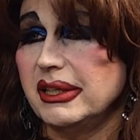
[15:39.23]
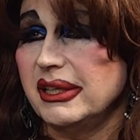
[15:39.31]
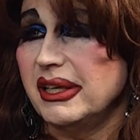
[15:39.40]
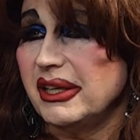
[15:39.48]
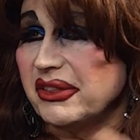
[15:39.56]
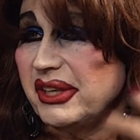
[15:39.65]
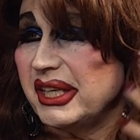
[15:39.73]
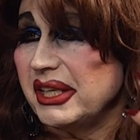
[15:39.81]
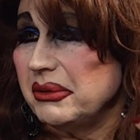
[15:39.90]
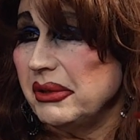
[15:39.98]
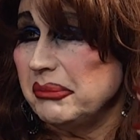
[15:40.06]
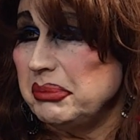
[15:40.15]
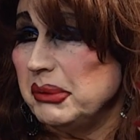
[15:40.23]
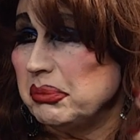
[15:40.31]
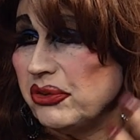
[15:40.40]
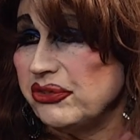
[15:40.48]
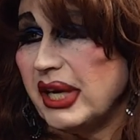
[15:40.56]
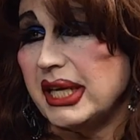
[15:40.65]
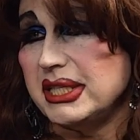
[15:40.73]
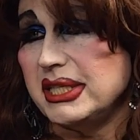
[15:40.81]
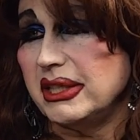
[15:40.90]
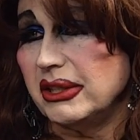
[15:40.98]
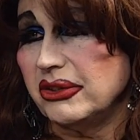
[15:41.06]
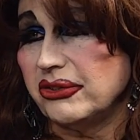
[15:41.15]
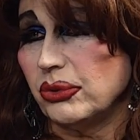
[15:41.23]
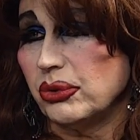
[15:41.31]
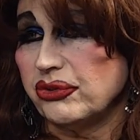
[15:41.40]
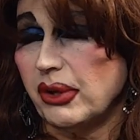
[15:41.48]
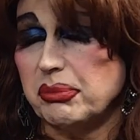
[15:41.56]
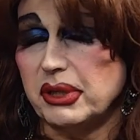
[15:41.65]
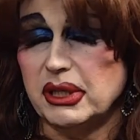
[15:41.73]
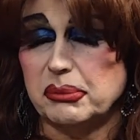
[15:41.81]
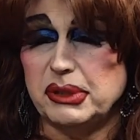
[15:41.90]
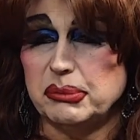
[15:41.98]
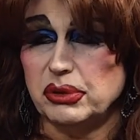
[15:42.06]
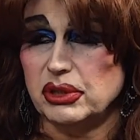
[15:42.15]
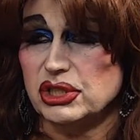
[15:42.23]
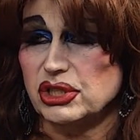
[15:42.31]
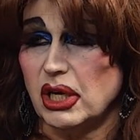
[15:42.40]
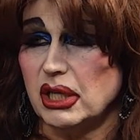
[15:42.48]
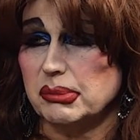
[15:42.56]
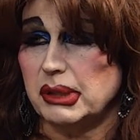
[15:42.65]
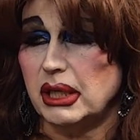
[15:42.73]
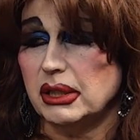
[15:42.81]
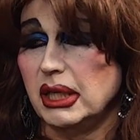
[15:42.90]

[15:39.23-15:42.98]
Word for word: a thing in people's ideas or something mm-hmm. that people can talk about.